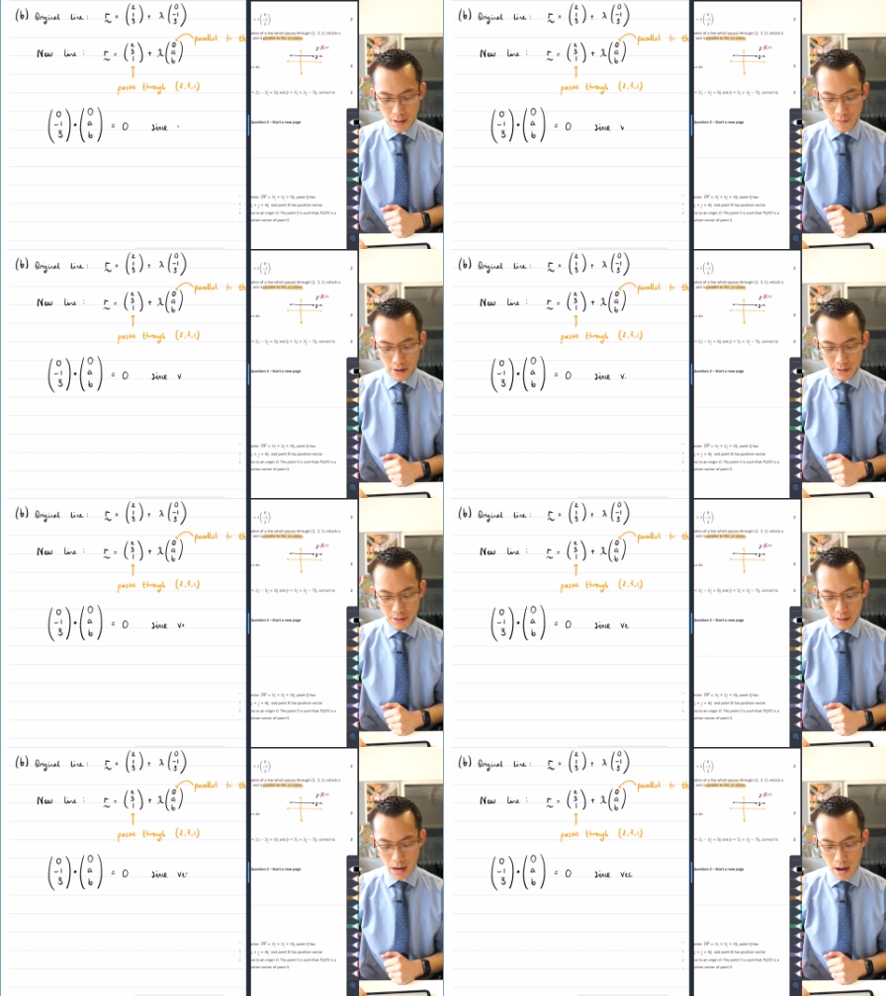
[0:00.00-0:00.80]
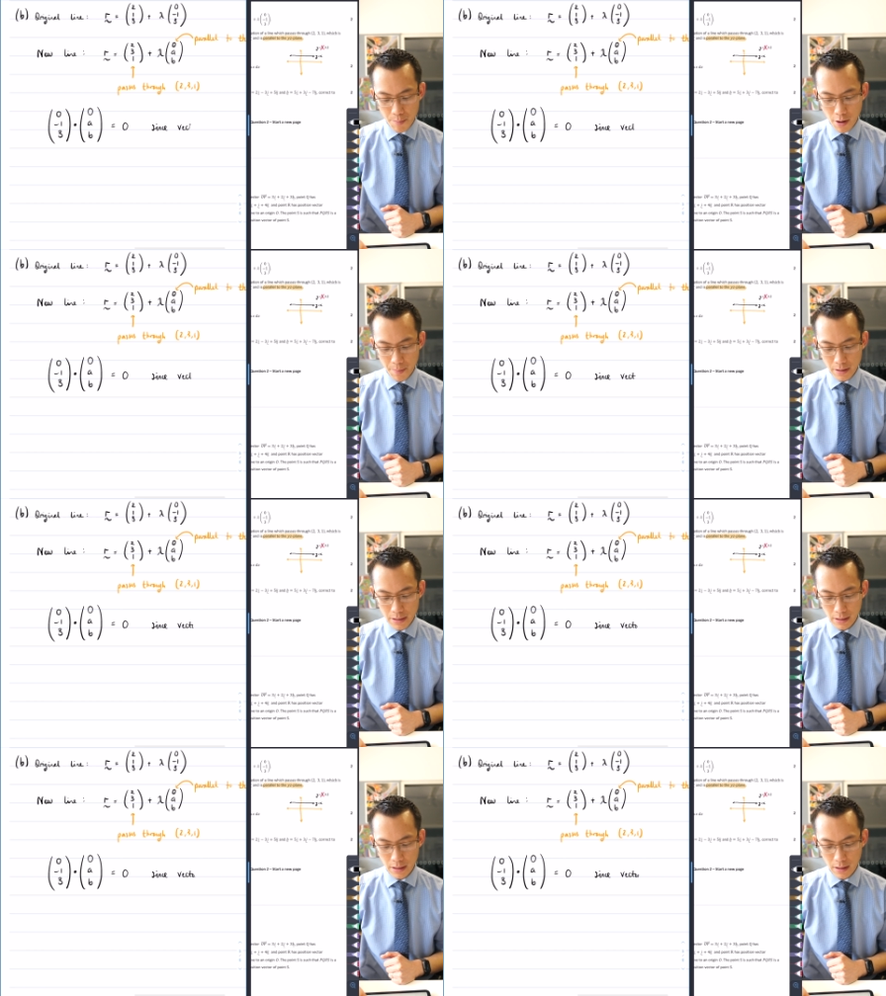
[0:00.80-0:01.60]
vectors are
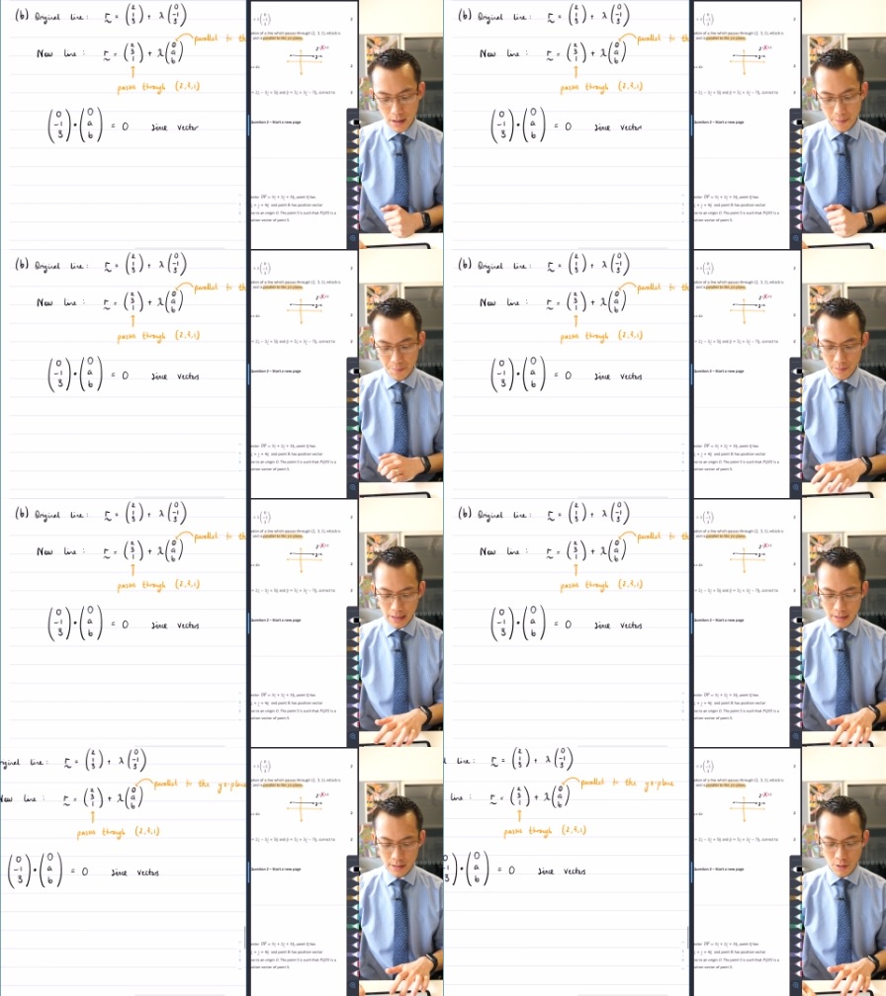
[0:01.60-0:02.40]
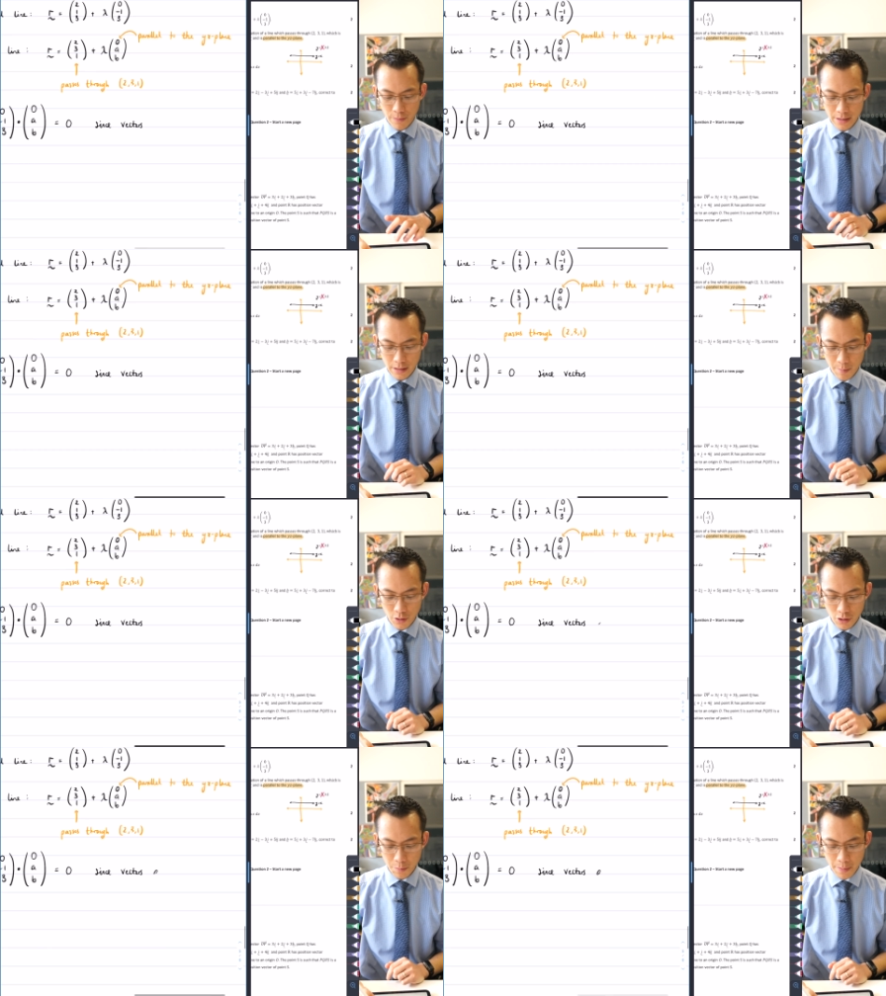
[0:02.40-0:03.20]
perpendicular. Like this is the reason, I'm
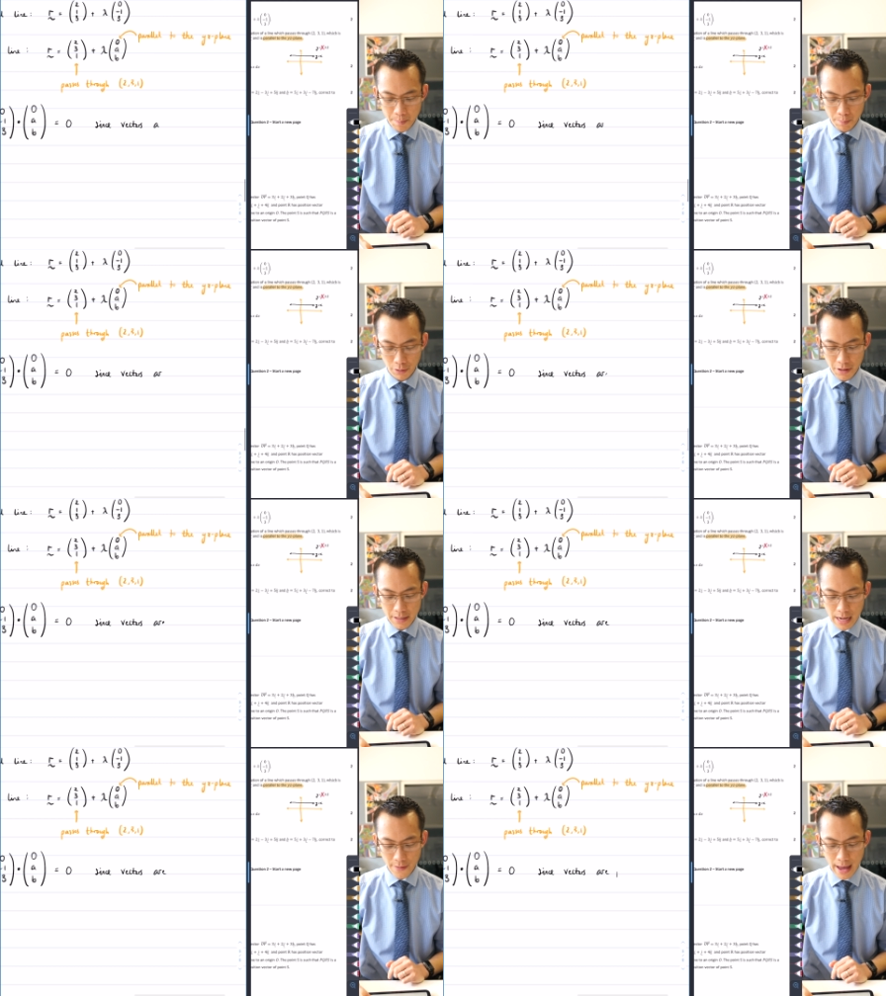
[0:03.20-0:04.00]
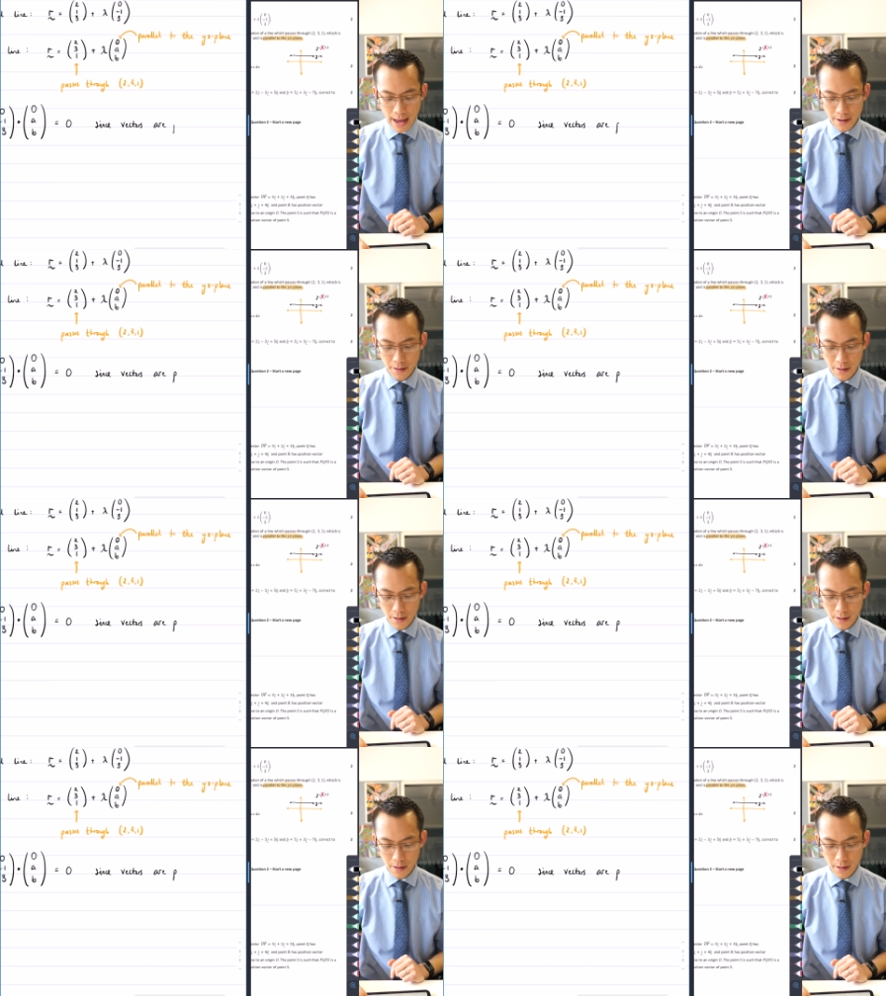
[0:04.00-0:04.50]
not just pulling this out of a hat,